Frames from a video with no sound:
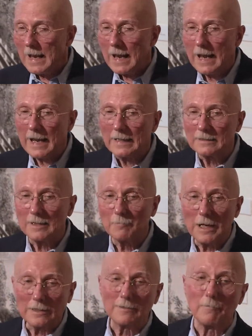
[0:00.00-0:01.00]
And the
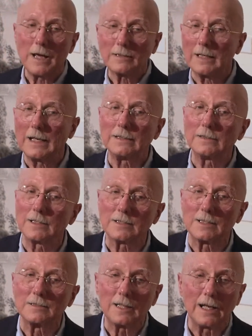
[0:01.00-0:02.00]
amount of methane that's
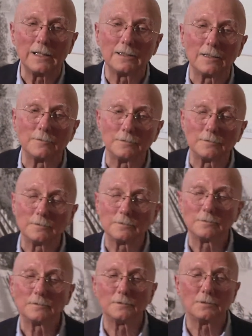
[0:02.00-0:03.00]
contained in
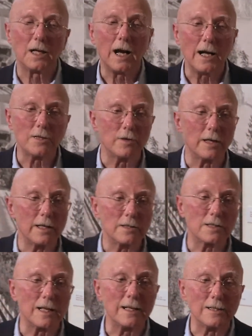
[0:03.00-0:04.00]
the
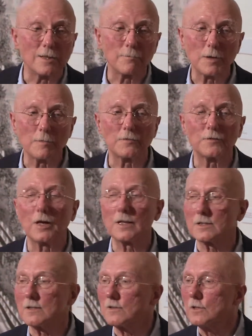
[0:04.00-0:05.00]
hydrates and in the
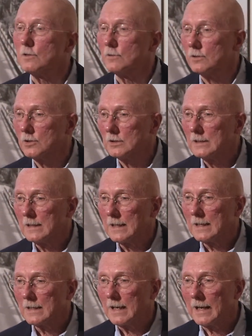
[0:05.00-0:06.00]
permafrost is huge.
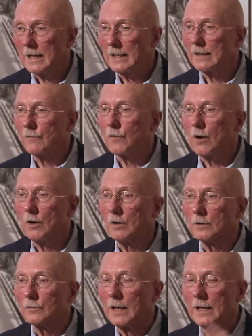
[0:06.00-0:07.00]
And if
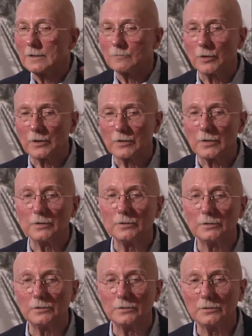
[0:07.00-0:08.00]
all of that were
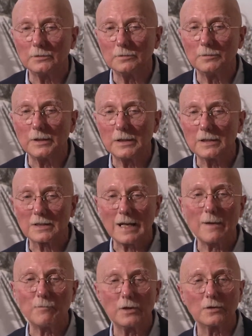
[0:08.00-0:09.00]
to be
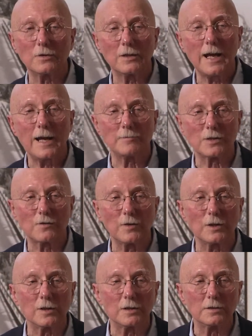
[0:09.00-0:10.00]
escaping to the
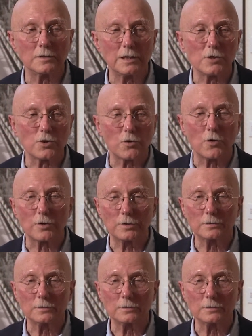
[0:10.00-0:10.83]
atmosphere in short